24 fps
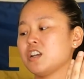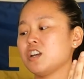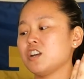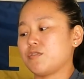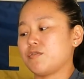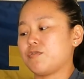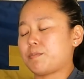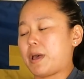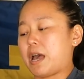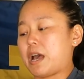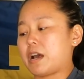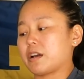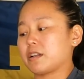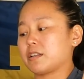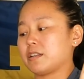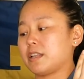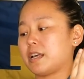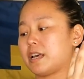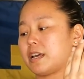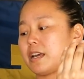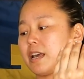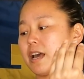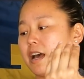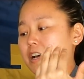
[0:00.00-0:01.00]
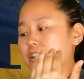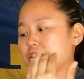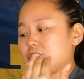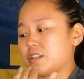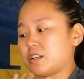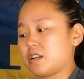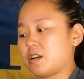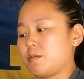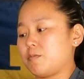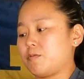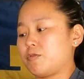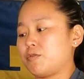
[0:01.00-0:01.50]
her back leg has to
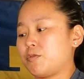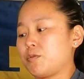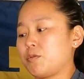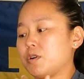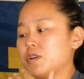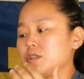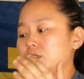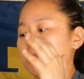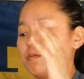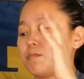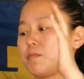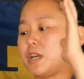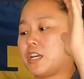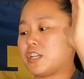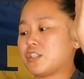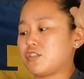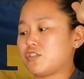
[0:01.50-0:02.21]
come forward to make